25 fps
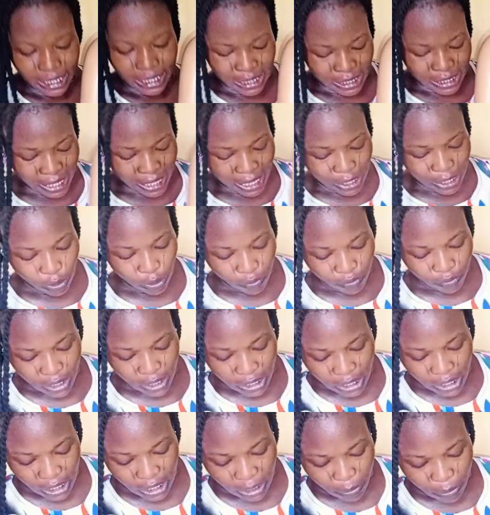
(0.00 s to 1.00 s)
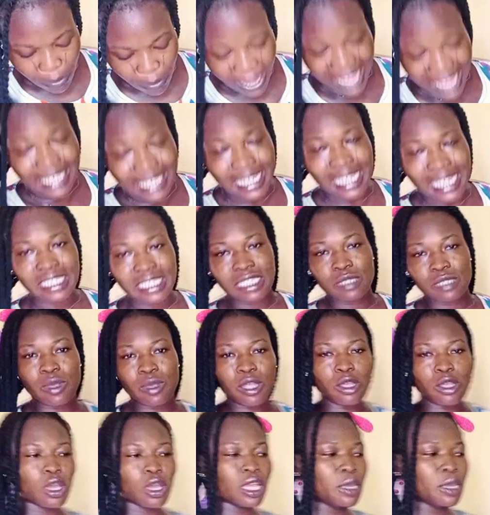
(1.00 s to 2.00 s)
side of the hip, and that is where
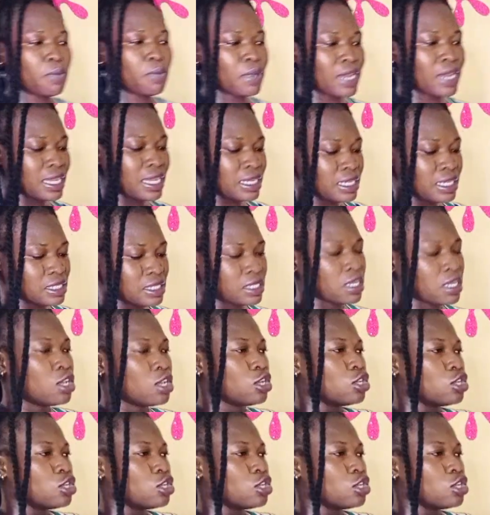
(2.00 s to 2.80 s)
your hip line is.